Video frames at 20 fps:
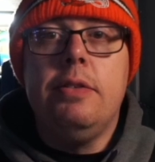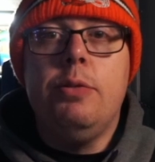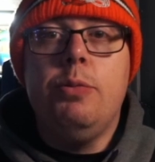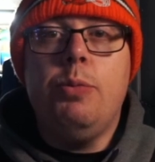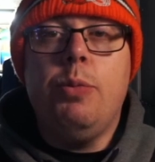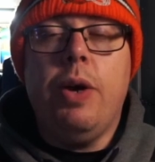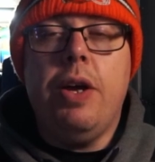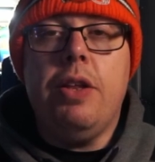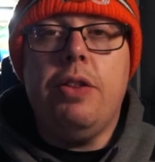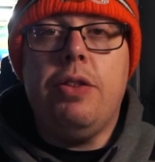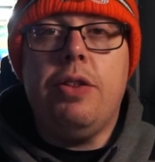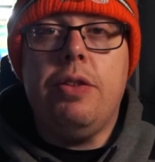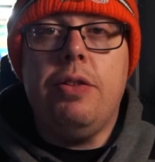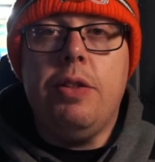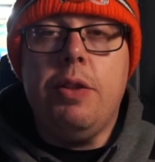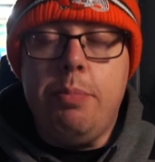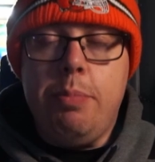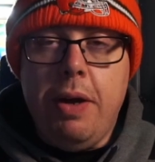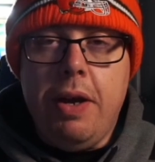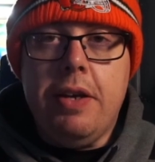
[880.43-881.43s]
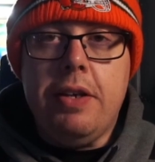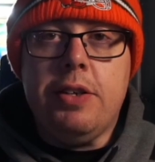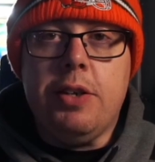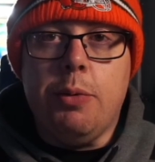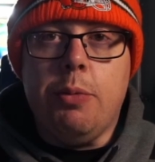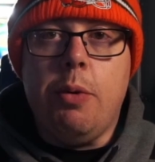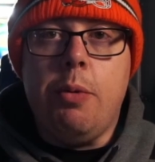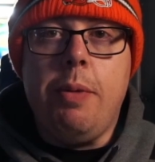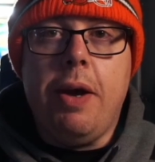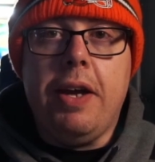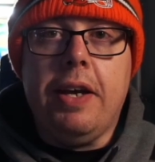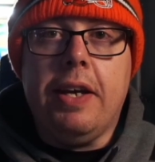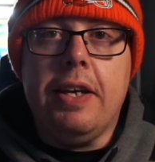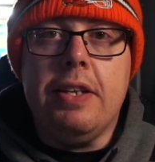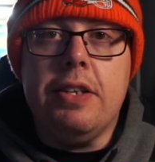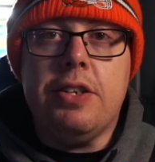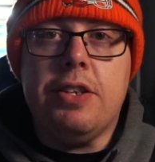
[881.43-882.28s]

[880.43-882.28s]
with the beers that we're making.